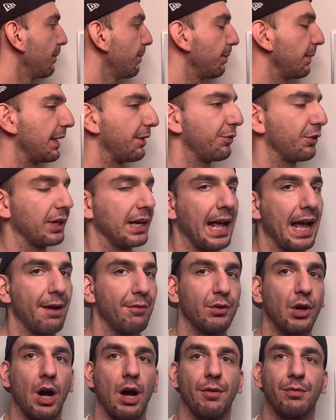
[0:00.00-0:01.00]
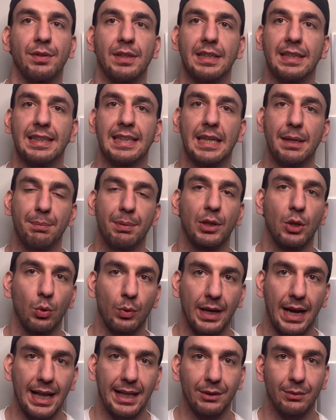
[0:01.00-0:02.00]
if you're gonna have coffee, keep it low
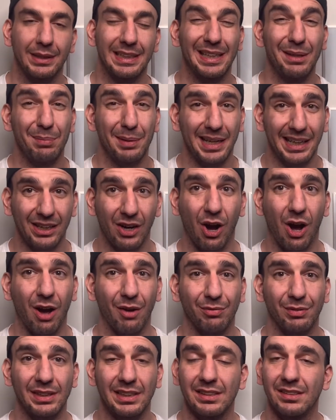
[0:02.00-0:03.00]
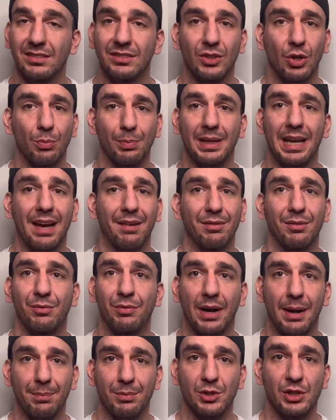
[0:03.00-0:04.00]
calorie, keep it coffee. Don't be having
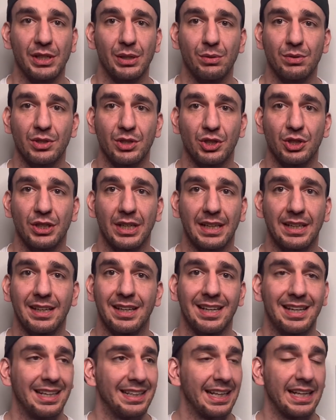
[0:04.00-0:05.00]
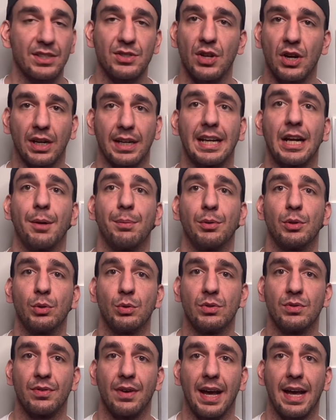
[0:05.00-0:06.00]
frappuccinos and shit. That's not gonna help you
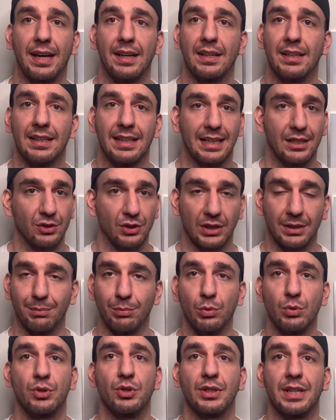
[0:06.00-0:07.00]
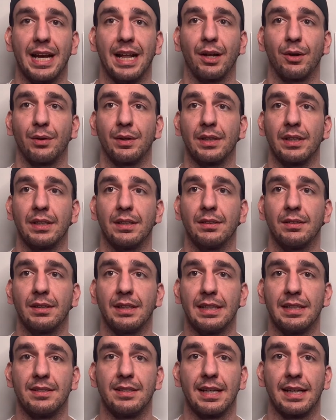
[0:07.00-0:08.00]
lose fat. It's gonna boost your calorie
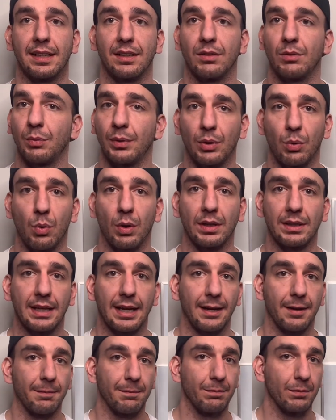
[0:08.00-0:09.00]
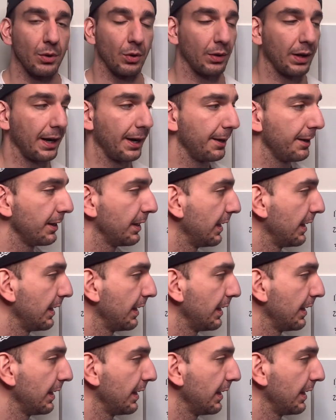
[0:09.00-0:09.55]
intake. We don't want that, okay?